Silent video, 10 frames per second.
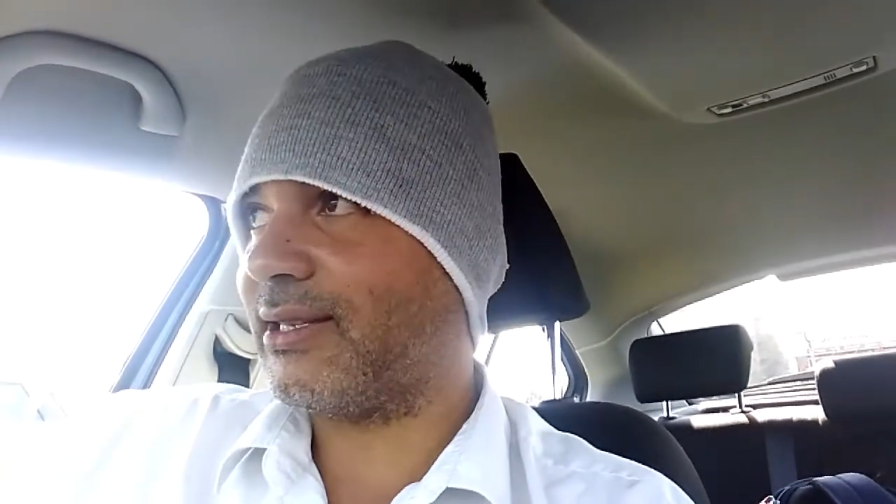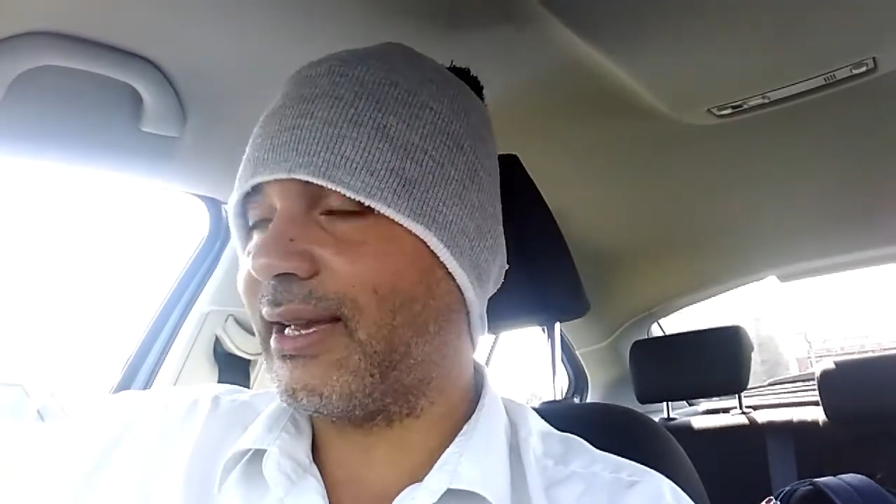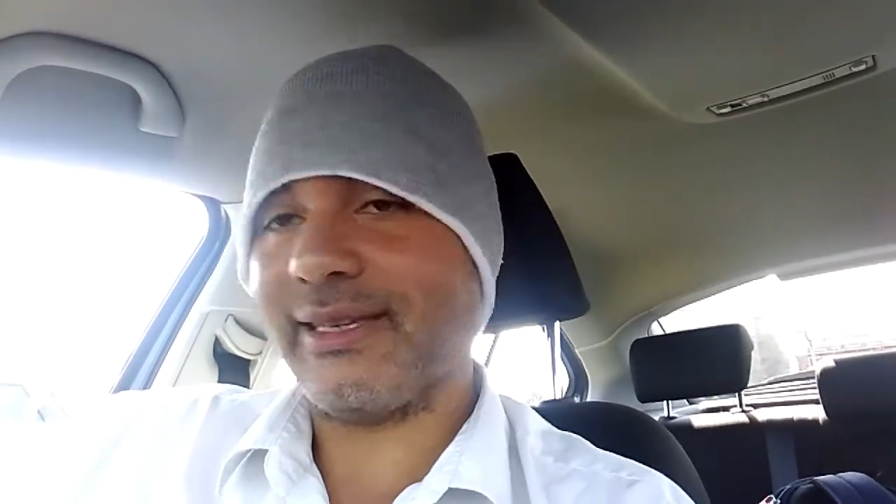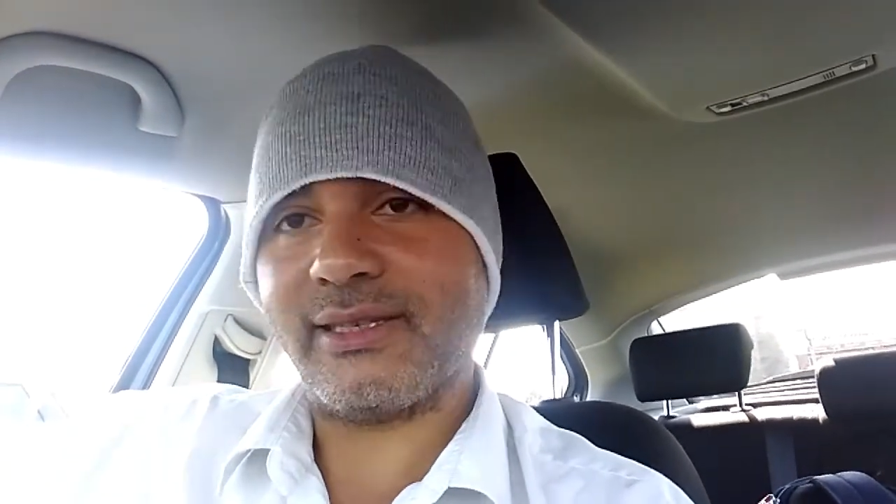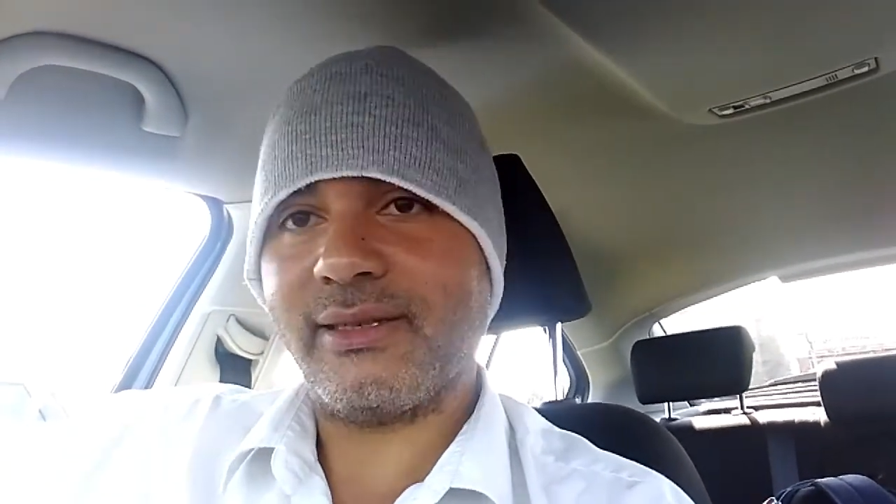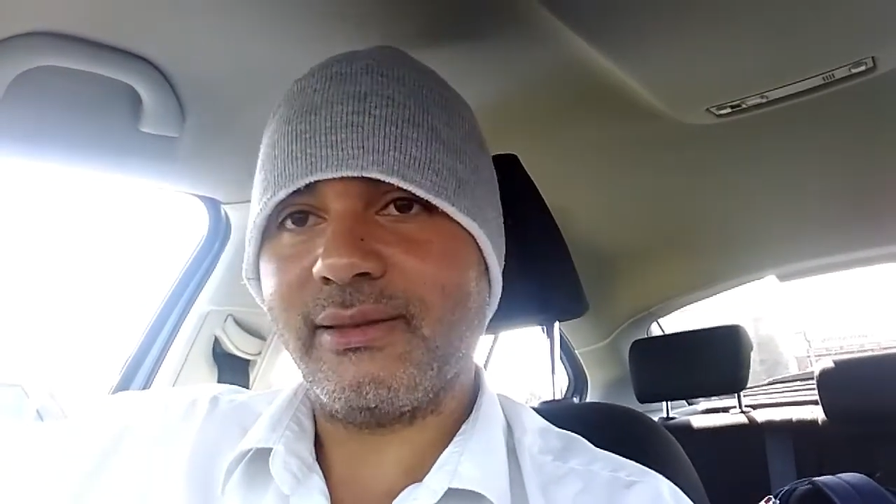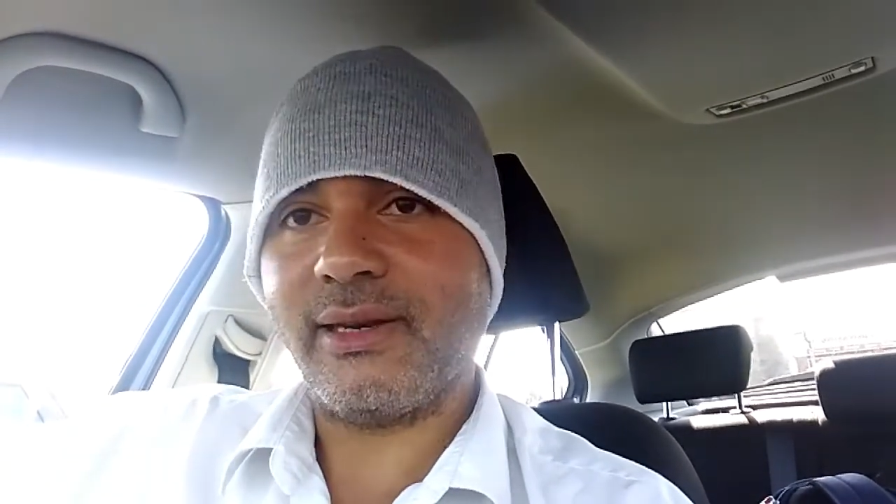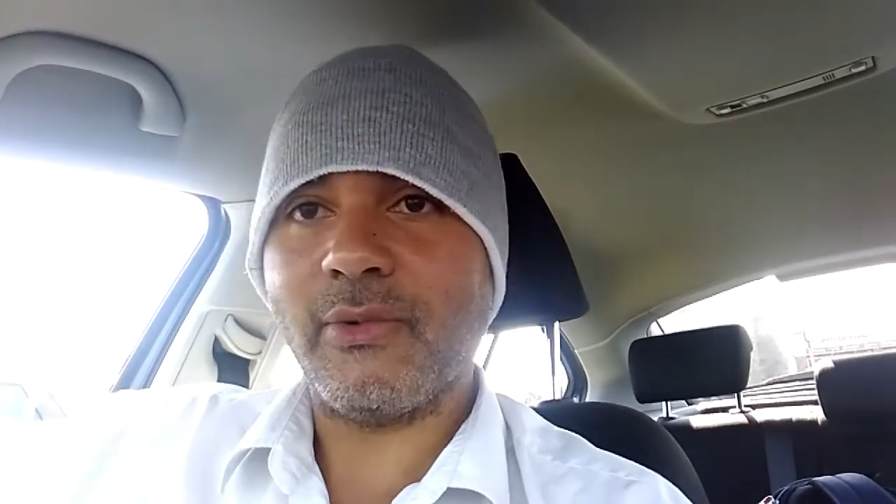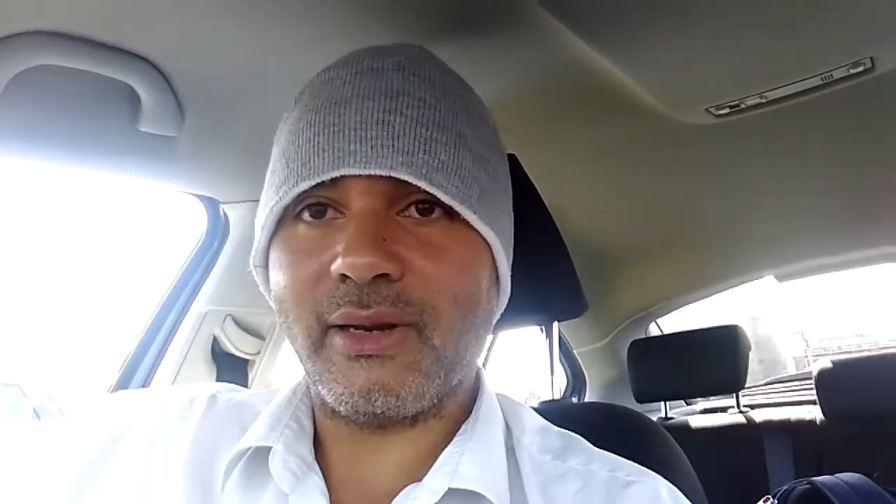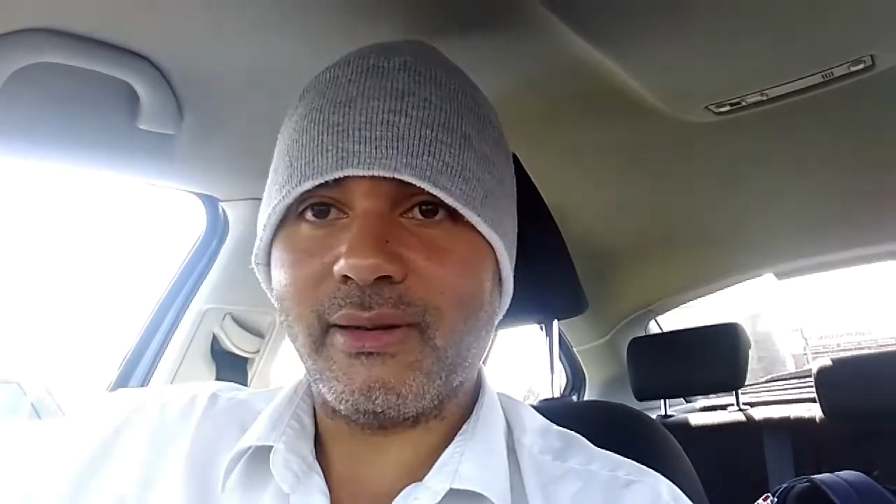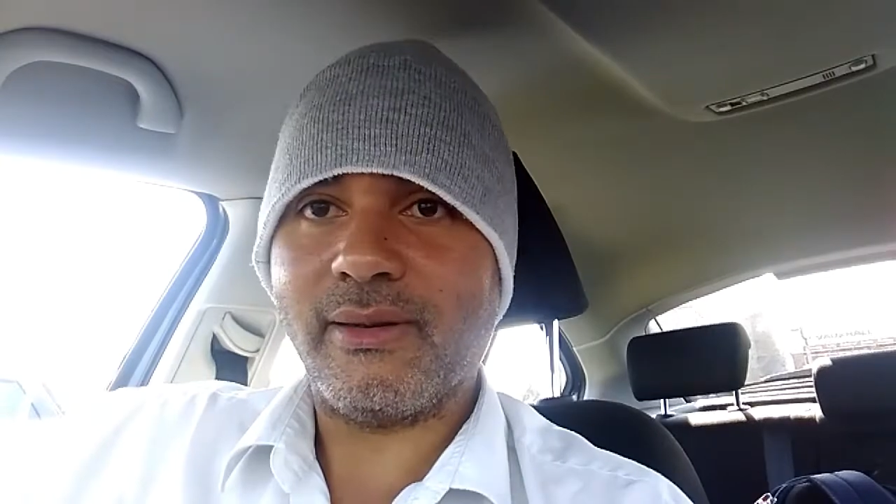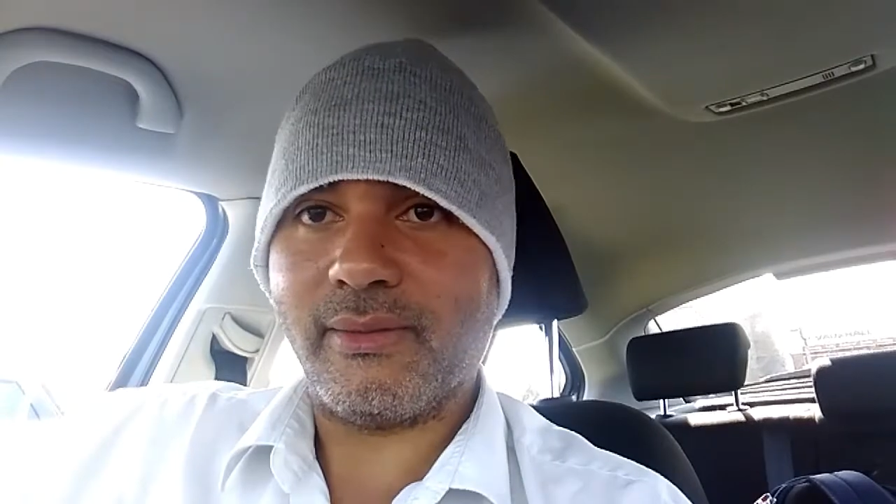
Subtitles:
is. You're in